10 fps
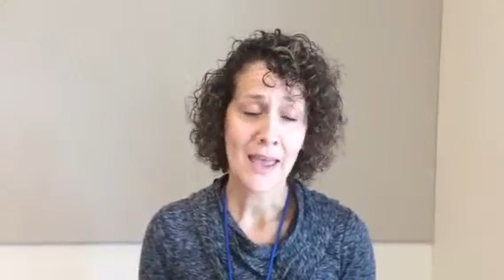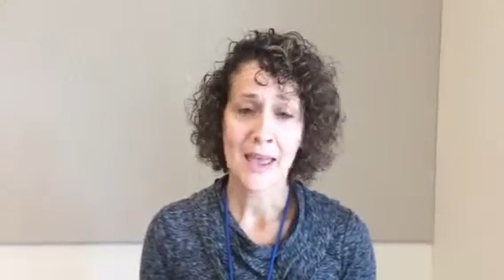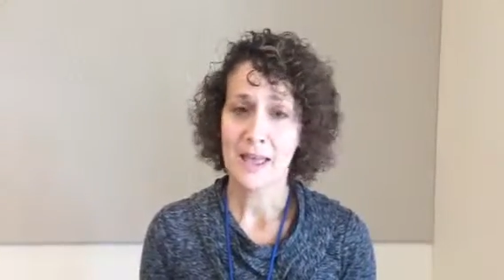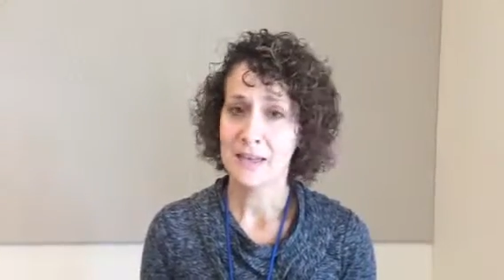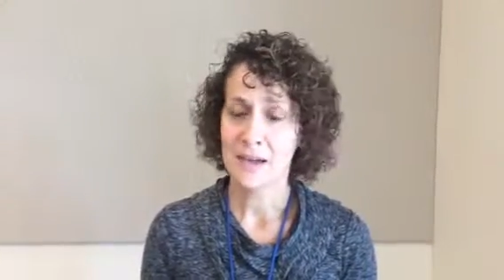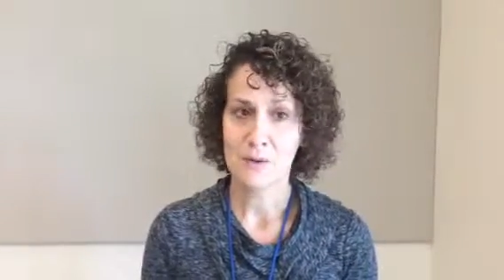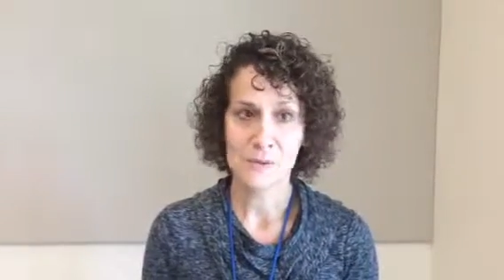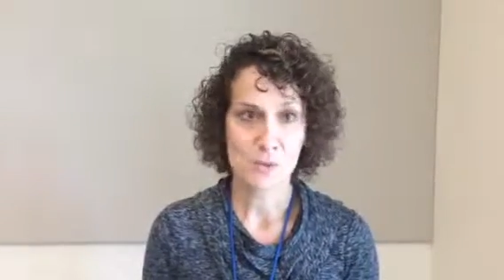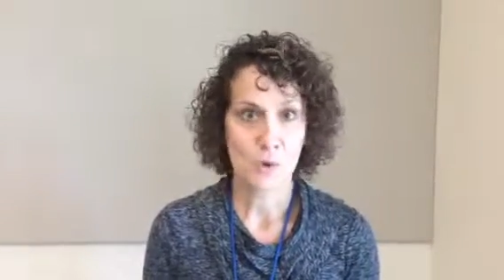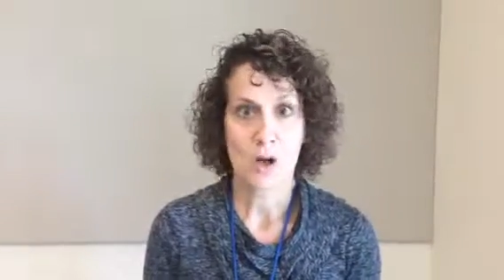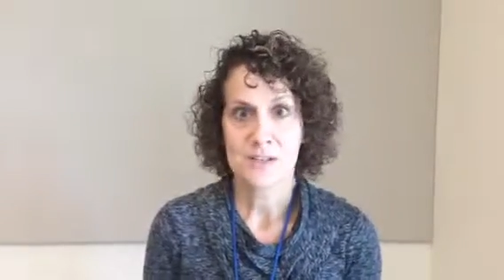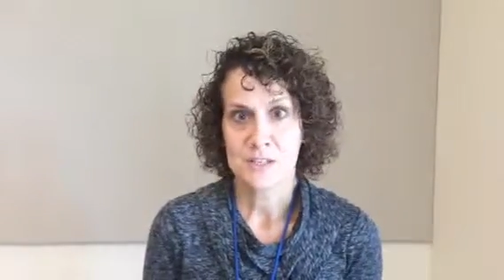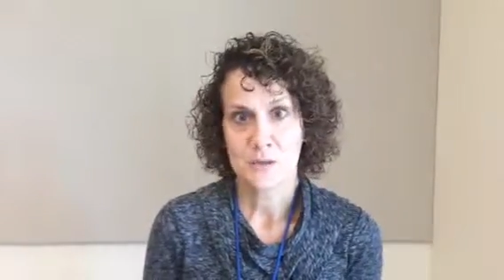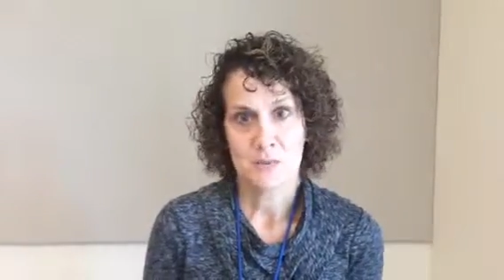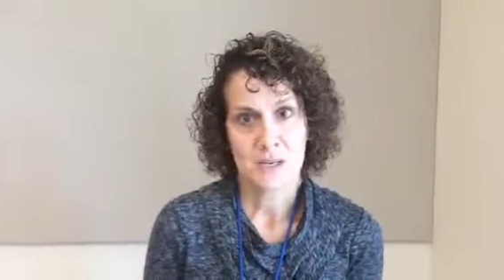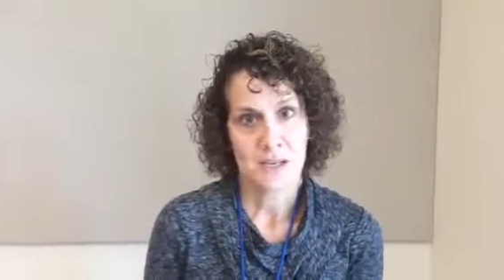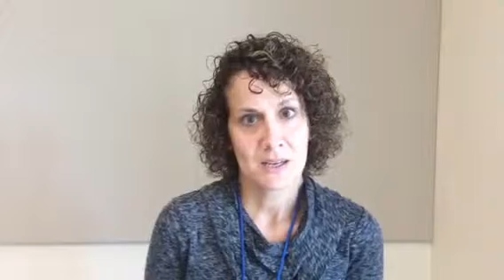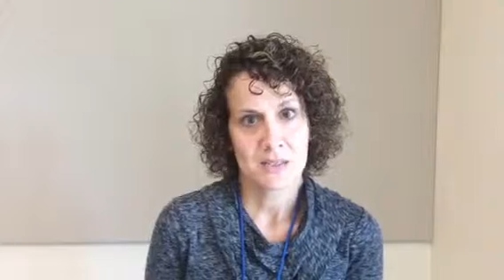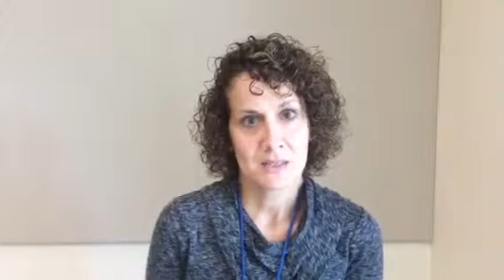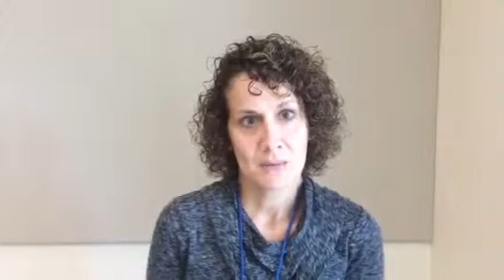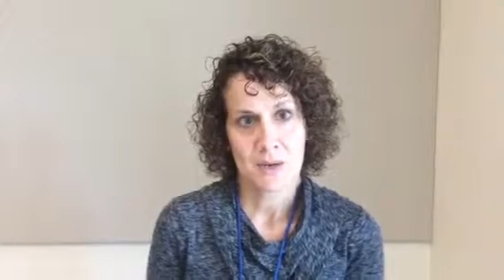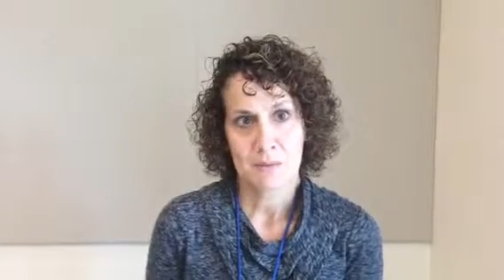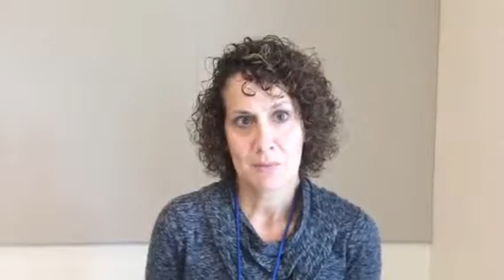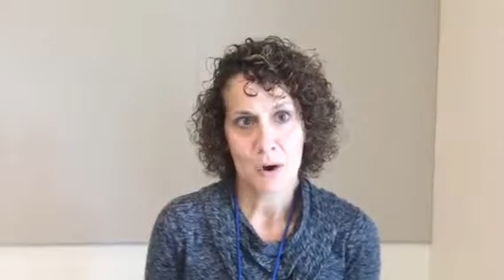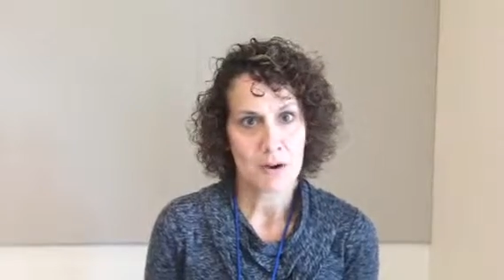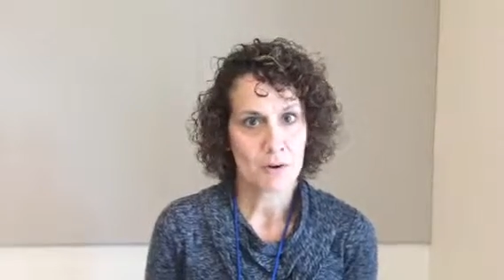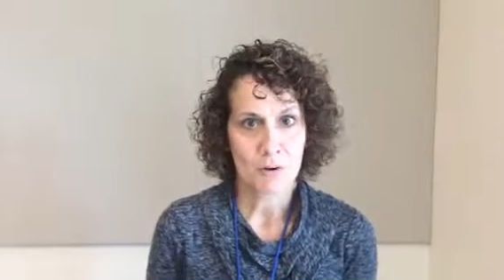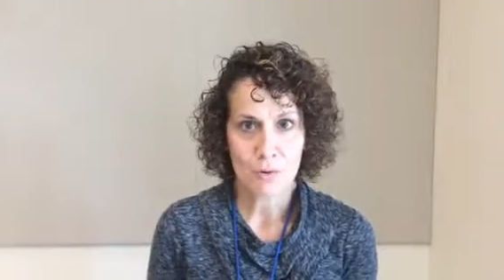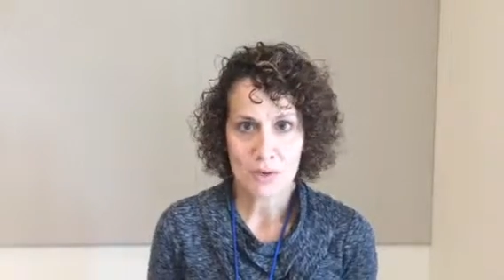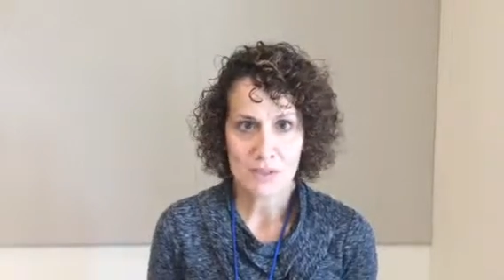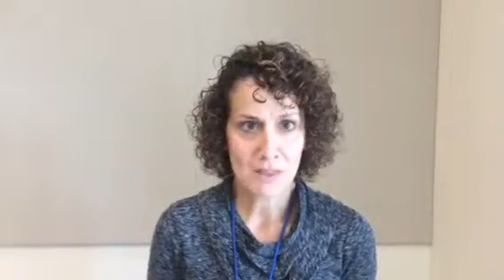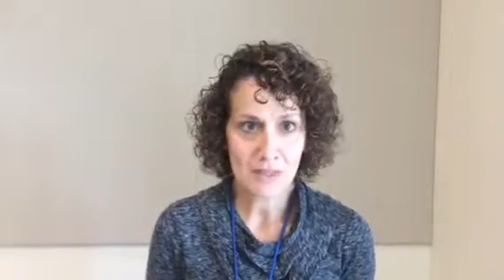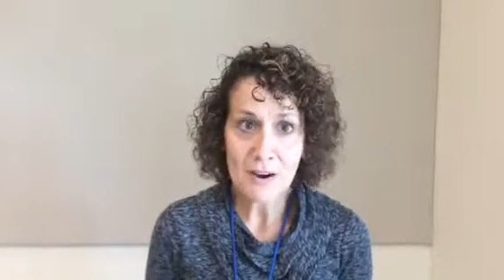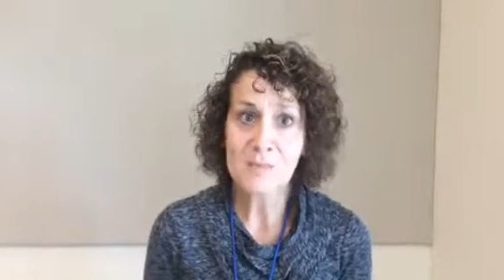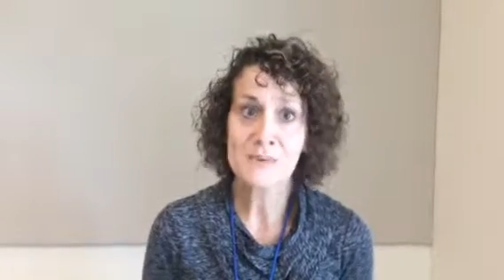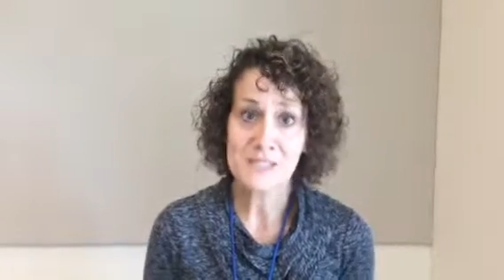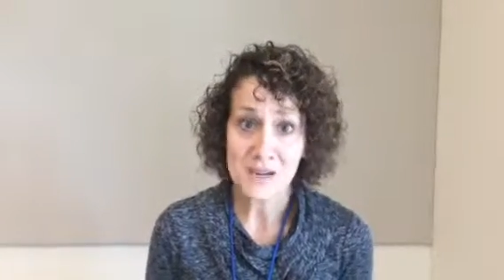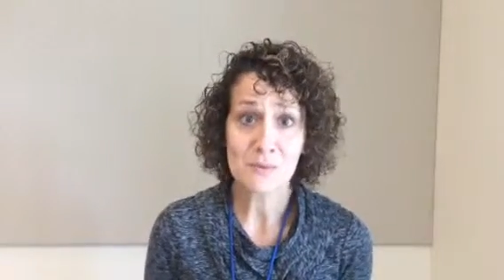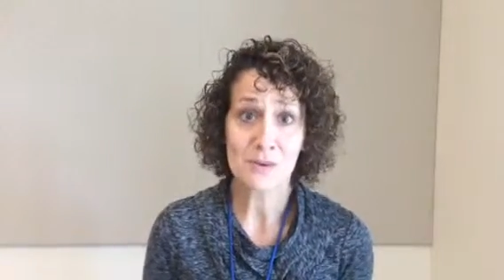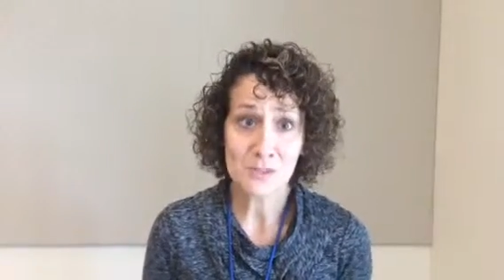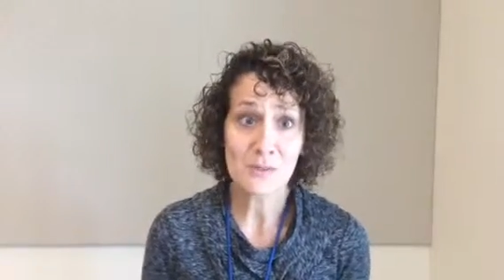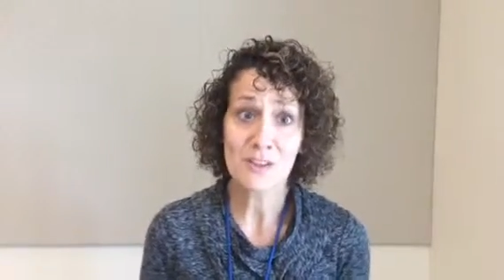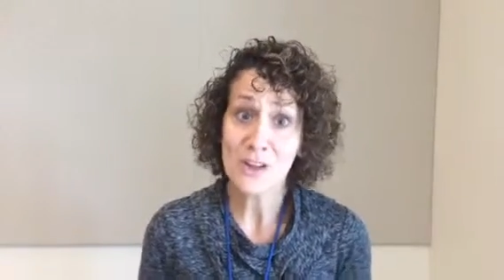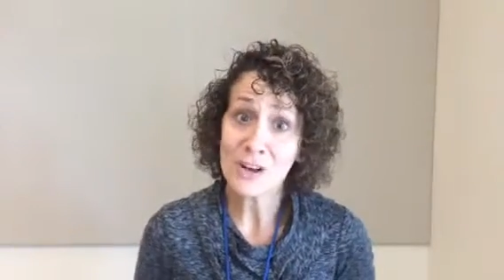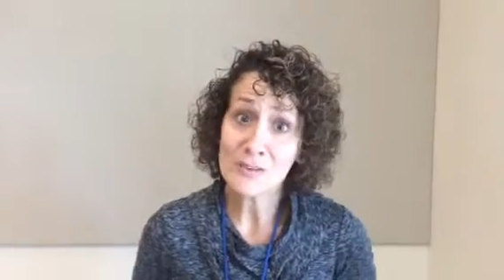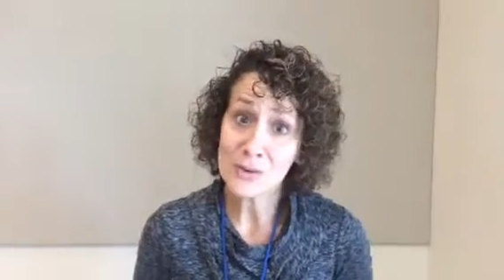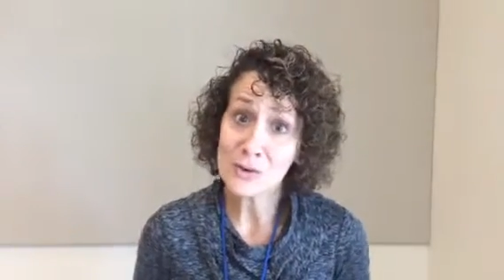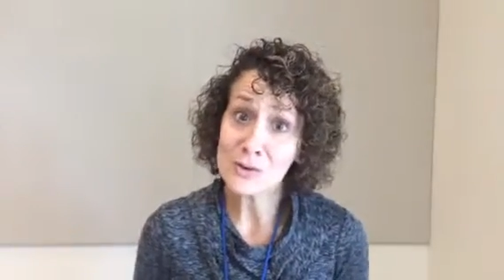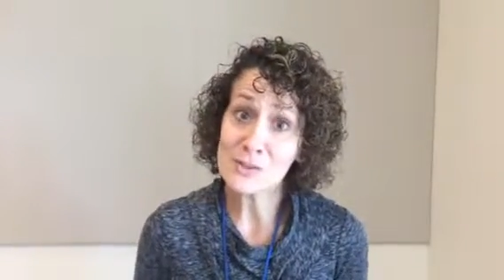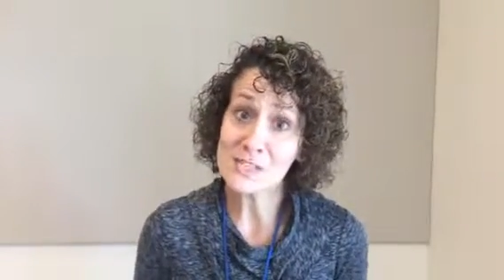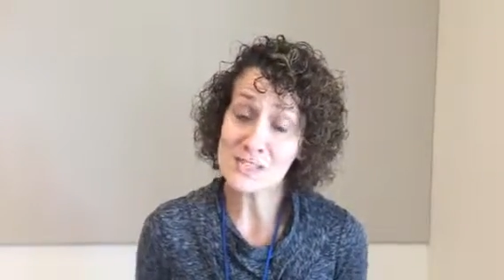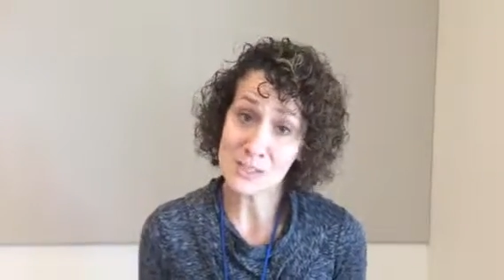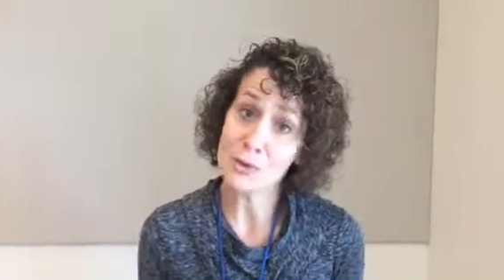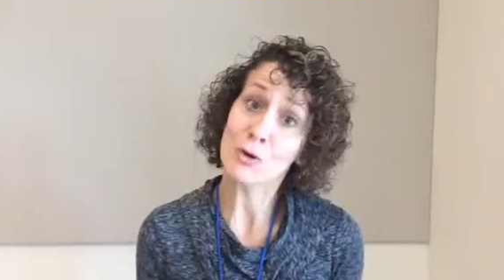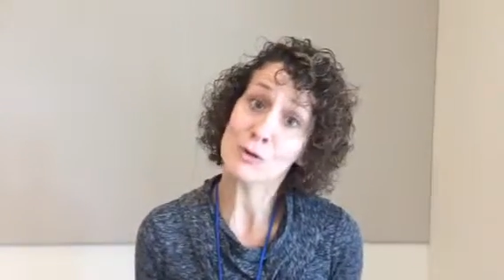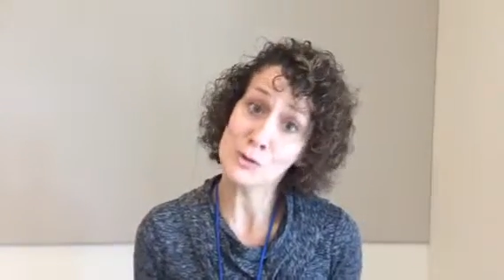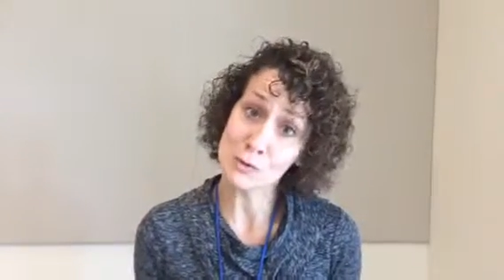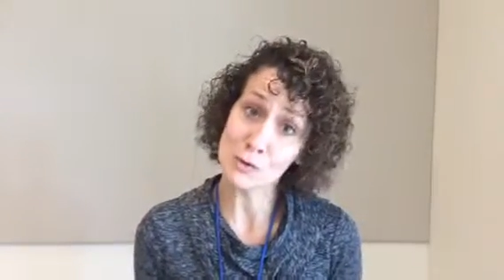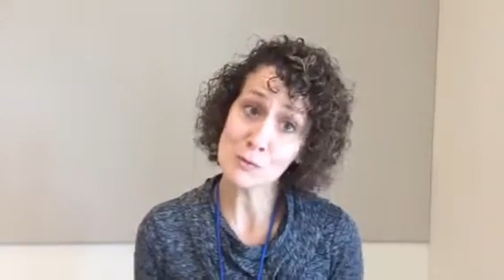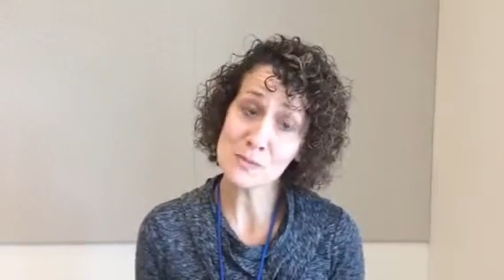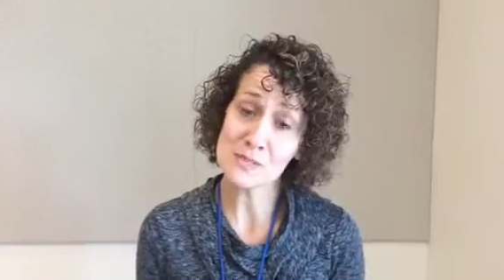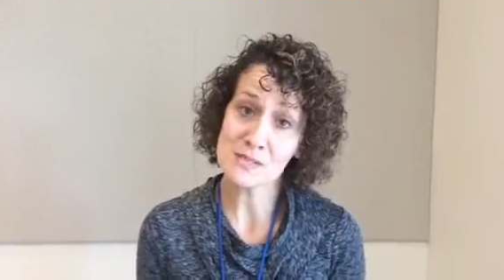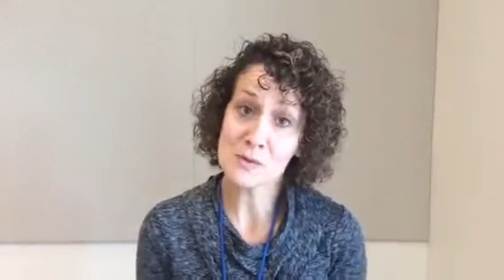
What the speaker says: and I was drawn to it because in my prior career as a therapist, I worked with a lot of girls and did girls' groups,